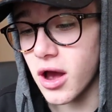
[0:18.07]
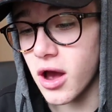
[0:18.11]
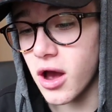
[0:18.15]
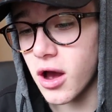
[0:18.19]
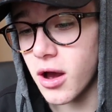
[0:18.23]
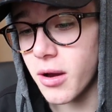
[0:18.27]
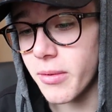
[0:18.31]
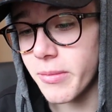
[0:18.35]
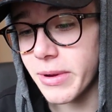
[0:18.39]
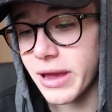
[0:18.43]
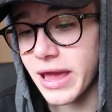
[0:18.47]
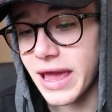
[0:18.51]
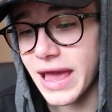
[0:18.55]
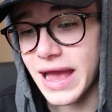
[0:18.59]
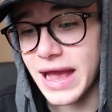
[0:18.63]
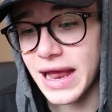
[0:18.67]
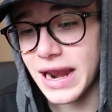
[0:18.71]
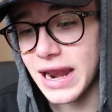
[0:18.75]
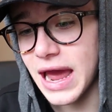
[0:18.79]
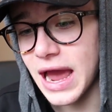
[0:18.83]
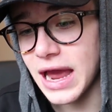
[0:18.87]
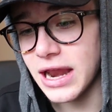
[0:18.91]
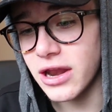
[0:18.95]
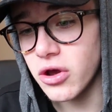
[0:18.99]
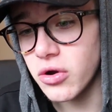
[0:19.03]
Um,
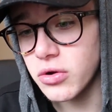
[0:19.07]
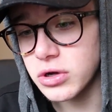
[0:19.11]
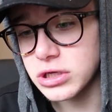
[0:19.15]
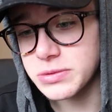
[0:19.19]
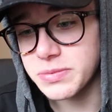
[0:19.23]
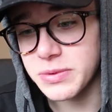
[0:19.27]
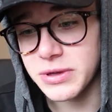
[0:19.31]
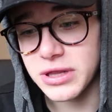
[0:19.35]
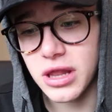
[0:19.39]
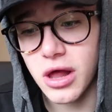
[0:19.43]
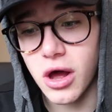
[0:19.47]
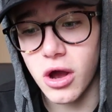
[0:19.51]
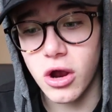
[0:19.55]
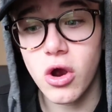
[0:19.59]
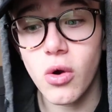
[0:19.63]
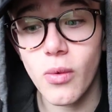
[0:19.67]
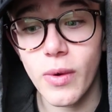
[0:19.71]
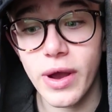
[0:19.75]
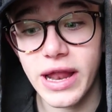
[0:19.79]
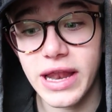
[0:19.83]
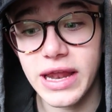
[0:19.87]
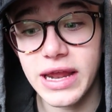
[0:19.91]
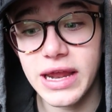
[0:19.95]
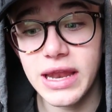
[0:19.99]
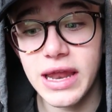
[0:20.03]
and I know it's been long
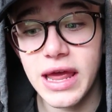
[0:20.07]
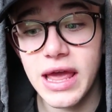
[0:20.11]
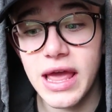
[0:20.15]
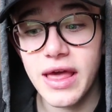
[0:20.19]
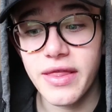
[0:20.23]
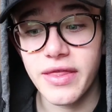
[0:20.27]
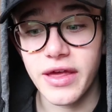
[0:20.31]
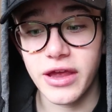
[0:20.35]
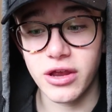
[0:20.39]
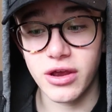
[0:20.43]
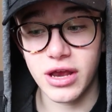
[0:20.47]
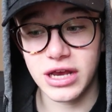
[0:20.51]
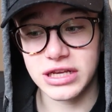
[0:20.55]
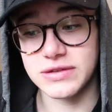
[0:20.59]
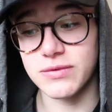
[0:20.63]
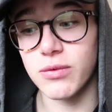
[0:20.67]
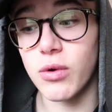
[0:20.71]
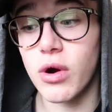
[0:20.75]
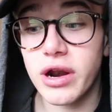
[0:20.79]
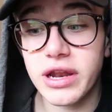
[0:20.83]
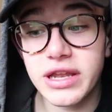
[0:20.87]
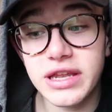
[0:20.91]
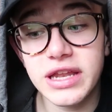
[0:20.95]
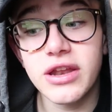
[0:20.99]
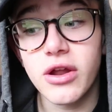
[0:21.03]
awaited that you guys
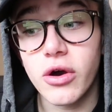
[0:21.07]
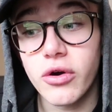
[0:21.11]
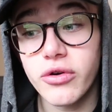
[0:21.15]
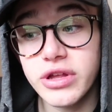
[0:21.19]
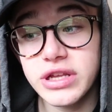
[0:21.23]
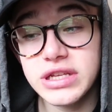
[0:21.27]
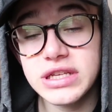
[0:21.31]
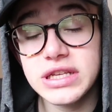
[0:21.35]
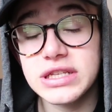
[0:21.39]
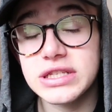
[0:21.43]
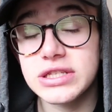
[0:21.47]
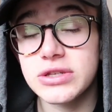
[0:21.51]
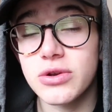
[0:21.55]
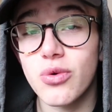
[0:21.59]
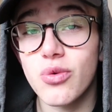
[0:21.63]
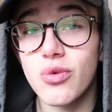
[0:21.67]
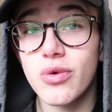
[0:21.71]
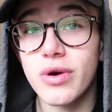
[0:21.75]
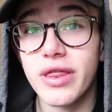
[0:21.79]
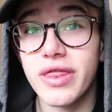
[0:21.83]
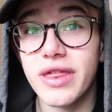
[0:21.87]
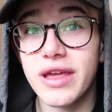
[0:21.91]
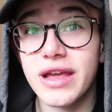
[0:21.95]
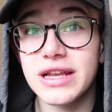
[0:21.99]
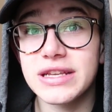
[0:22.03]
wanted to know this,
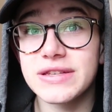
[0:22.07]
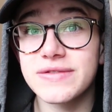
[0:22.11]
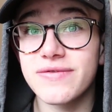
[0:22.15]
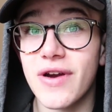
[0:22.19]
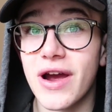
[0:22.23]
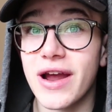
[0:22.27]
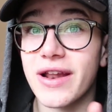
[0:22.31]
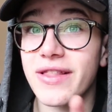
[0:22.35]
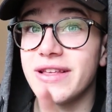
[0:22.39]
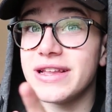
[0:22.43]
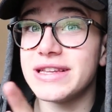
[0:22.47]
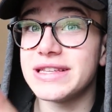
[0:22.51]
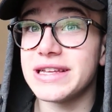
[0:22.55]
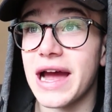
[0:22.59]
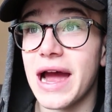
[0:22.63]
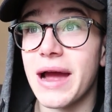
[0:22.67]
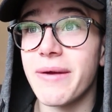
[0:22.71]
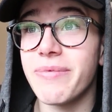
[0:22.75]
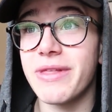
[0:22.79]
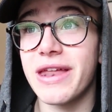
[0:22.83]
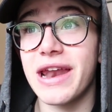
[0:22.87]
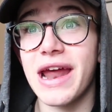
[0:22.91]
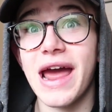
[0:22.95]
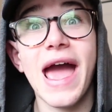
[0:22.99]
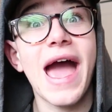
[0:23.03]
so I think it's finally
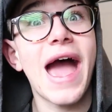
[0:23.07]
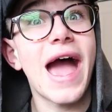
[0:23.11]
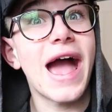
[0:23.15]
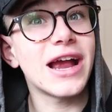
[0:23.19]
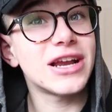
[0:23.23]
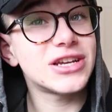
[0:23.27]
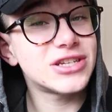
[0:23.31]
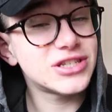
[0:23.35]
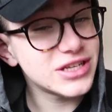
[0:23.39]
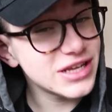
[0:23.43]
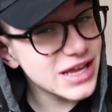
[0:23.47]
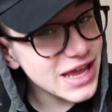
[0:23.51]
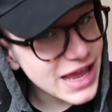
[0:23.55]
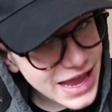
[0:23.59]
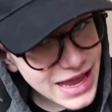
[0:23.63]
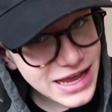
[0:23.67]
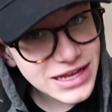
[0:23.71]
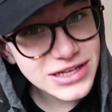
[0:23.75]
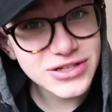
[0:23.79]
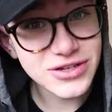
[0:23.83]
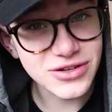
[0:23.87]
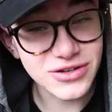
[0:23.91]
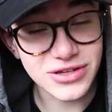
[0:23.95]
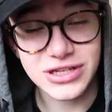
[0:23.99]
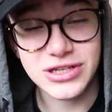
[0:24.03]
time that I actually
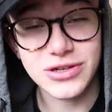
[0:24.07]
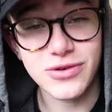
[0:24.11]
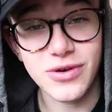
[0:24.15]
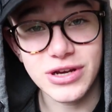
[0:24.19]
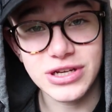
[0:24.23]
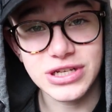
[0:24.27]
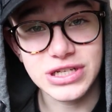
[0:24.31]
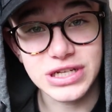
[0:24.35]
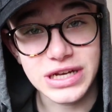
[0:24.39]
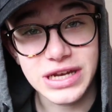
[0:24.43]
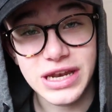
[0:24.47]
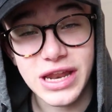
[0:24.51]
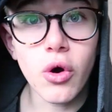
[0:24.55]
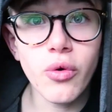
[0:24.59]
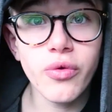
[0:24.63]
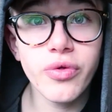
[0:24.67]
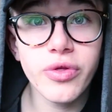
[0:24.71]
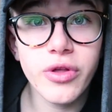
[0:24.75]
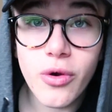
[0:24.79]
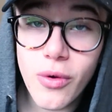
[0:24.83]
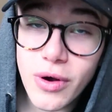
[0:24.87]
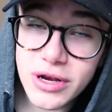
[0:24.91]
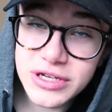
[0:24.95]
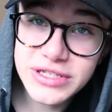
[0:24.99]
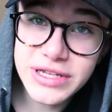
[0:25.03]
answer this question. So
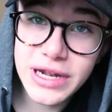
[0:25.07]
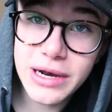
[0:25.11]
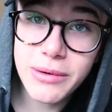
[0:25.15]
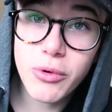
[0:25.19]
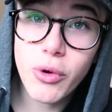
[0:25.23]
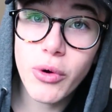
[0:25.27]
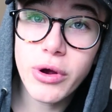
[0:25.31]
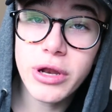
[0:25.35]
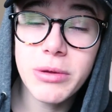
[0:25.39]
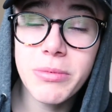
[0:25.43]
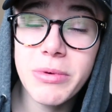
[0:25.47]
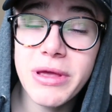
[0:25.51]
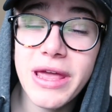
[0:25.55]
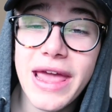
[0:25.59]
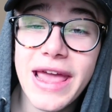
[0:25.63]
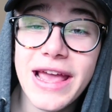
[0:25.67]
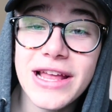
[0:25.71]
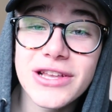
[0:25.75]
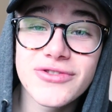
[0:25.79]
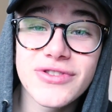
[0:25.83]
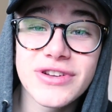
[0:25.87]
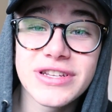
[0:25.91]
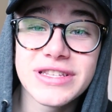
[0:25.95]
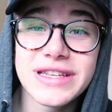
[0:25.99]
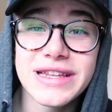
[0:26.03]
the question that I'm going to be
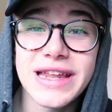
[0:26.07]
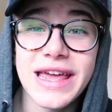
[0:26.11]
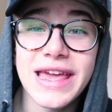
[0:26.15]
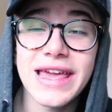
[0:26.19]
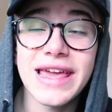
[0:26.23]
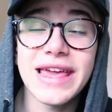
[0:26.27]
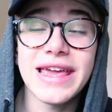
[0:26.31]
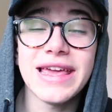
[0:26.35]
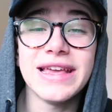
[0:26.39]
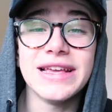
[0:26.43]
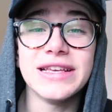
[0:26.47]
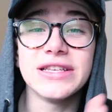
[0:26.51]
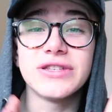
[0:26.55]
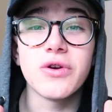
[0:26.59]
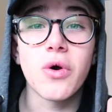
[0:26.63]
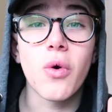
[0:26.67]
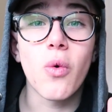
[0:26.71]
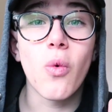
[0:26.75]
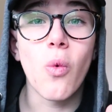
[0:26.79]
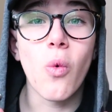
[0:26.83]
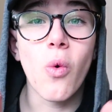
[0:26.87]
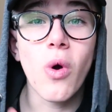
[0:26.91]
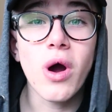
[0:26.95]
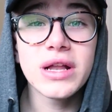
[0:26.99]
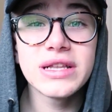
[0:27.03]
answering today is
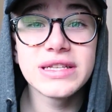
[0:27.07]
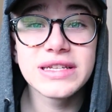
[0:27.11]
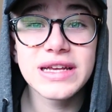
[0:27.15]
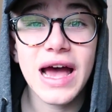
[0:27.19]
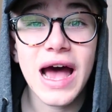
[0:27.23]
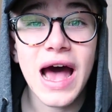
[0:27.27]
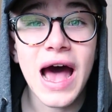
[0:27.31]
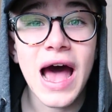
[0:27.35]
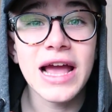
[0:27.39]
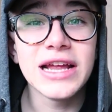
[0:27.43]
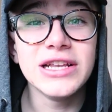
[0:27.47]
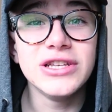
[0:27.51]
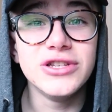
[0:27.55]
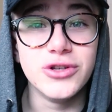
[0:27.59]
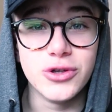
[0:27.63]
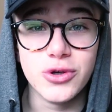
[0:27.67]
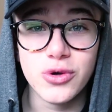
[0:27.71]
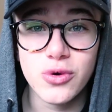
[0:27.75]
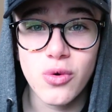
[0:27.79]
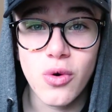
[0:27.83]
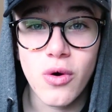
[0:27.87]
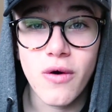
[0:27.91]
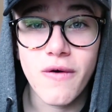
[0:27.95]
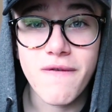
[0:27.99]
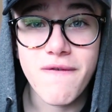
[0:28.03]
what I
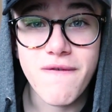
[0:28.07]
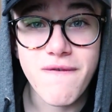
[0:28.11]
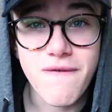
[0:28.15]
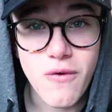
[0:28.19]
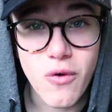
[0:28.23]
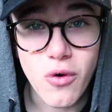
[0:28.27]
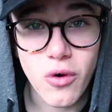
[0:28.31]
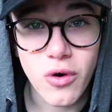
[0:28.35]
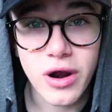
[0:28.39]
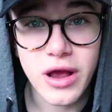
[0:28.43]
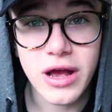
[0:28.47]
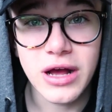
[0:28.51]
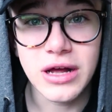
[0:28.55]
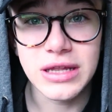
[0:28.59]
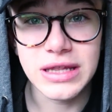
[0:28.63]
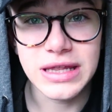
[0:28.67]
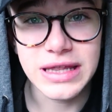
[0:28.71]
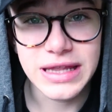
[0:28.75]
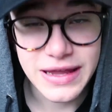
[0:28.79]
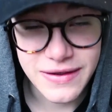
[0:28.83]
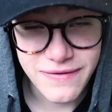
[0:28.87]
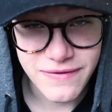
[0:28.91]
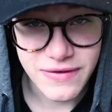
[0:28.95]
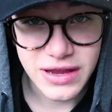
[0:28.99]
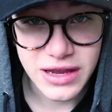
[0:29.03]
do for a
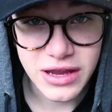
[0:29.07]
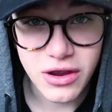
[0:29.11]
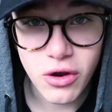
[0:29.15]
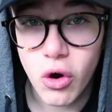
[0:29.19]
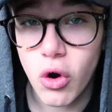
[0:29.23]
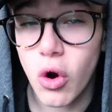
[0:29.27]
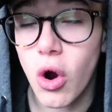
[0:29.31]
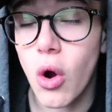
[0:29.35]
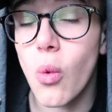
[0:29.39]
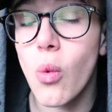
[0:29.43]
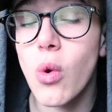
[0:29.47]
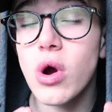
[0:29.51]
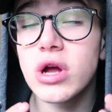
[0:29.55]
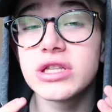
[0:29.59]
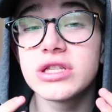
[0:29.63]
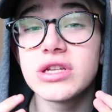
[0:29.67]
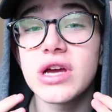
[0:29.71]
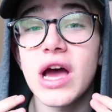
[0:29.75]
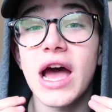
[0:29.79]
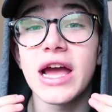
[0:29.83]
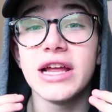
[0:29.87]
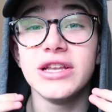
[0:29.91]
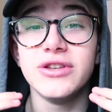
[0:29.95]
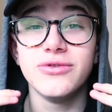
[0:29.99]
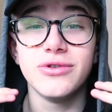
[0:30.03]
living or what
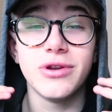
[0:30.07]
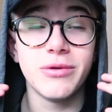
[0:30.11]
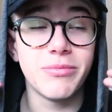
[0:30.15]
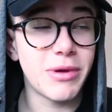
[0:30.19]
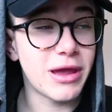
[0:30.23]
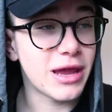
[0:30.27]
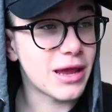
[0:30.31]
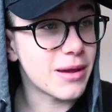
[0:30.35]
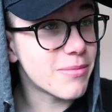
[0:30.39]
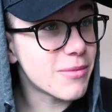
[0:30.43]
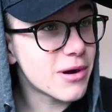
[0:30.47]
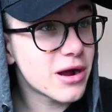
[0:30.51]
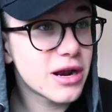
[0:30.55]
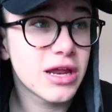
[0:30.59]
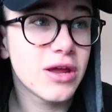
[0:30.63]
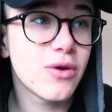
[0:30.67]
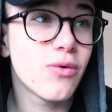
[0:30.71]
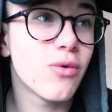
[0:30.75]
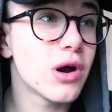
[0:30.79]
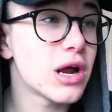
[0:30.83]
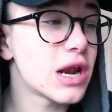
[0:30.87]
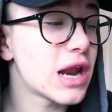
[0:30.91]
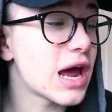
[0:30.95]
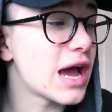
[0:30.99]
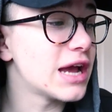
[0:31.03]
I do to make money,
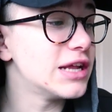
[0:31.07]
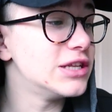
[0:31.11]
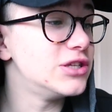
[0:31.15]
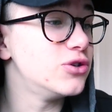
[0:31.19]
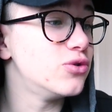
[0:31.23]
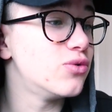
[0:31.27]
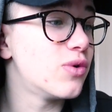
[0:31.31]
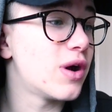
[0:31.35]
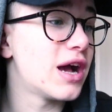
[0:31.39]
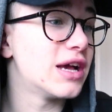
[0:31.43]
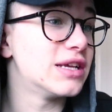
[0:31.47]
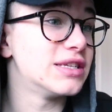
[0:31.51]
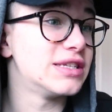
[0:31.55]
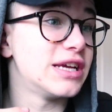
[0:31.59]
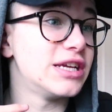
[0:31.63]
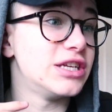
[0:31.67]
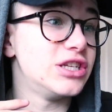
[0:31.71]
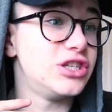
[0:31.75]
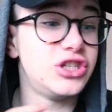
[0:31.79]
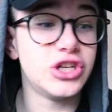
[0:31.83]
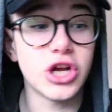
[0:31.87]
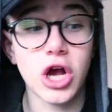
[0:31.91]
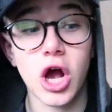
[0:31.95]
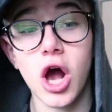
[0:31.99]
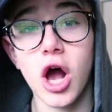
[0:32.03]
what I do as a
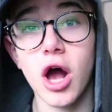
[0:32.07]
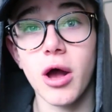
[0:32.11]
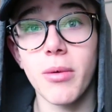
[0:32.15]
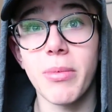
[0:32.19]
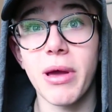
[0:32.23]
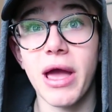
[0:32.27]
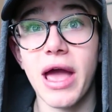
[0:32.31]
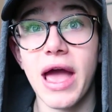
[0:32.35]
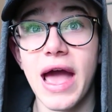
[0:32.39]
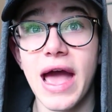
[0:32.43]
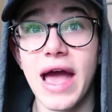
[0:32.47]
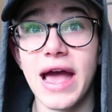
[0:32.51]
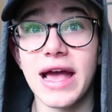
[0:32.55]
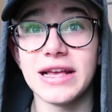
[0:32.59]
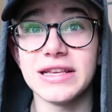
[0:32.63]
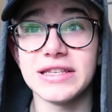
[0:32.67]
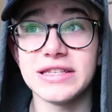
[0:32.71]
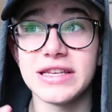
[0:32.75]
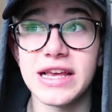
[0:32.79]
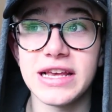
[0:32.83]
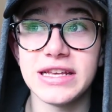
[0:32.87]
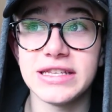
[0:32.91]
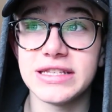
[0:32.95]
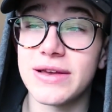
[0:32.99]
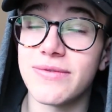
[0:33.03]
job
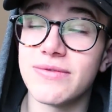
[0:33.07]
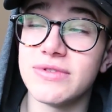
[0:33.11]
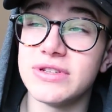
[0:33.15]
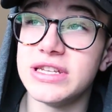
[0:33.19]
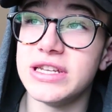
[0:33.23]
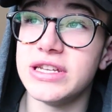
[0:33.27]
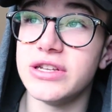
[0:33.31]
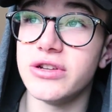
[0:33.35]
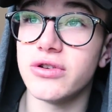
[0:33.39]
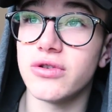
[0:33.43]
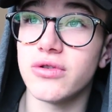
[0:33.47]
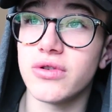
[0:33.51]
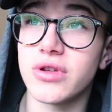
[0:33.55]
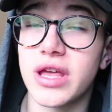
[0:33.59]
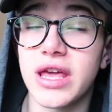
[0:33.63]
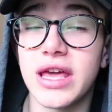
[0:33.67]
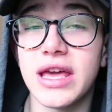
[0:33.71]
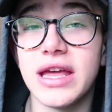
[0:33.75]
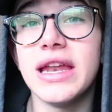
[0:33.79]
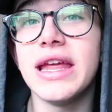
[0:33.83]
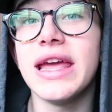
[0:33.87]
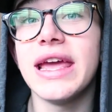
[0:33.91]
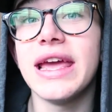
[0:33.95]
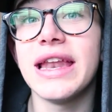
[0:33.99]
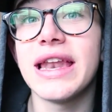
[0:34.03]
as a 17 year old
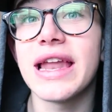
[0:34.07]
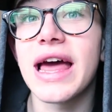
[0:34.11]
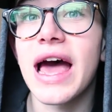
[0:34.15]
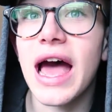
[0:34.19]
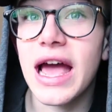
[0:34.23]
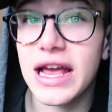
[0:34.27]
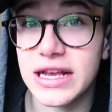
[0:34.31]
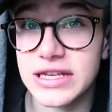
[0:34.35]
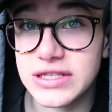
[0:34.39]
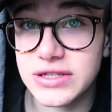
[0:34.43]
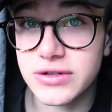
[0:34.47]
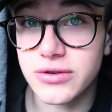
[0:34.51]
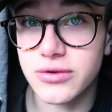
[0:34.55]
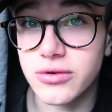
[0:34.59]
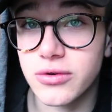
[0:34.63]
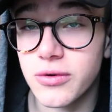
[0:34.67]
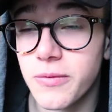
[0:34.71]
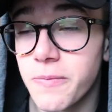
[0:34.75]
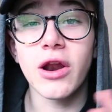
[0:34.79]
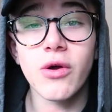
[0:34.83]
kid in high school.